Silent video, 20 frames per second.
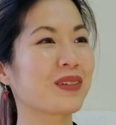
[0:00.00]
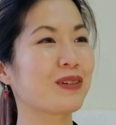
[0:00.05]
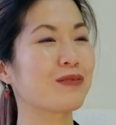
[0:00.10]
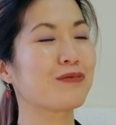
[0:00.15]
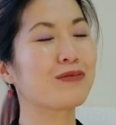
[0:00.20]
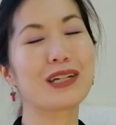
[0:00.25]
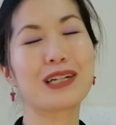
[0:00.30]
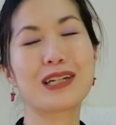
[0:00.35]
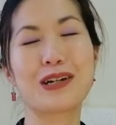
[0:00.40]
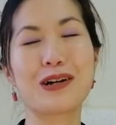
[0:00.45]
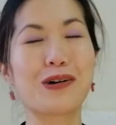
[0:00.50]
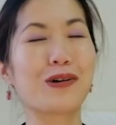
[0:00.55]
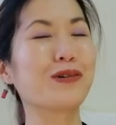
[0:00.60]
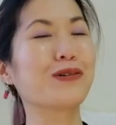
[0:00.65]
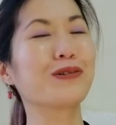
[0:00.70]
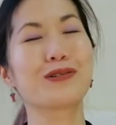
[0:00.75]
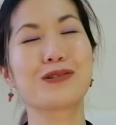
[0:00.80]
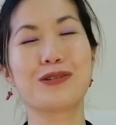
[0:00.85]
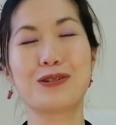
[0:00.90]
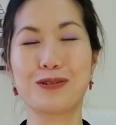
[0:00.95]
really
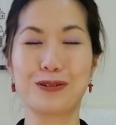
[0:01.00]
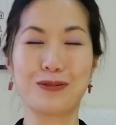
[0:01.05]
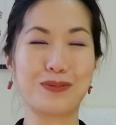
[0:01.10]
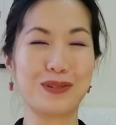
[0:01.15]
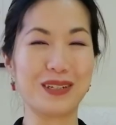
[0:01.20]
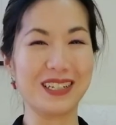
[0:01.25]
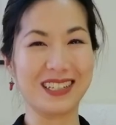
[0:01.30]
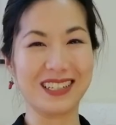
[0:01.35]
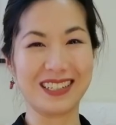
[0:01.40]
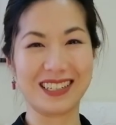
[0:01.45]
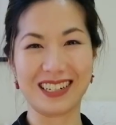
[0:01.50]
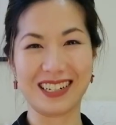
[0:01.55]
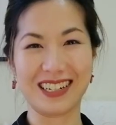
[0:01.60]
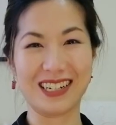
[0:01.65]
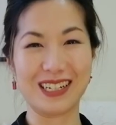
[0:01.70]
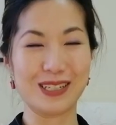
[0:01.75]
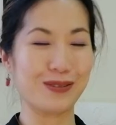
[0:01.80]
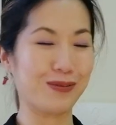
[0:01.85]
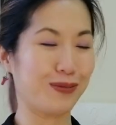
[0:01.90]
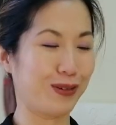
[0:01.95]
old European
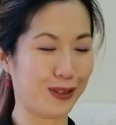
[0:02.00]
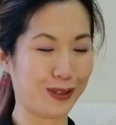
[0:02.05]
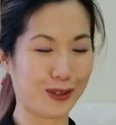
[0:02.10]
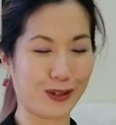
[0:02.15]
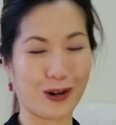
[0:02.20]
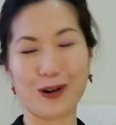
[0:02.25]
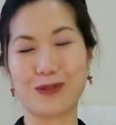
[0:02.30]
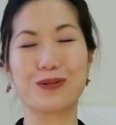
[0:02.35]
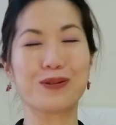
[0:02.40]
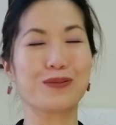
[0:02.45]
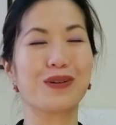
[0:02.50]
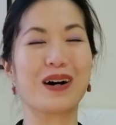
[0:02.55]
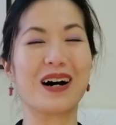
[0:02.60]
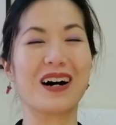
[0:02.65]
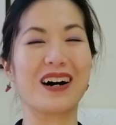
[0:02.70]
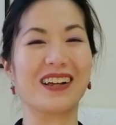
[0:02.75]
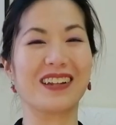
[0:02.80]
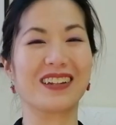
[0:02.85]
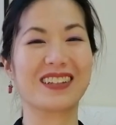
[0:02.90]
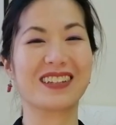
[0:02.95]
cities with cobbled
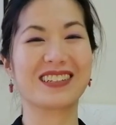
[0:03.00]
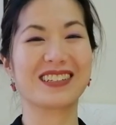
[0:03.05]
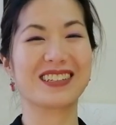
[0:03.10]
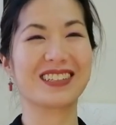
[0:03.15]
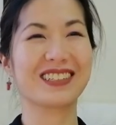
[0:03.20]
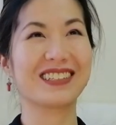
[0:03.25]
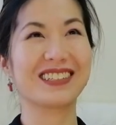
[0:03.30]
paths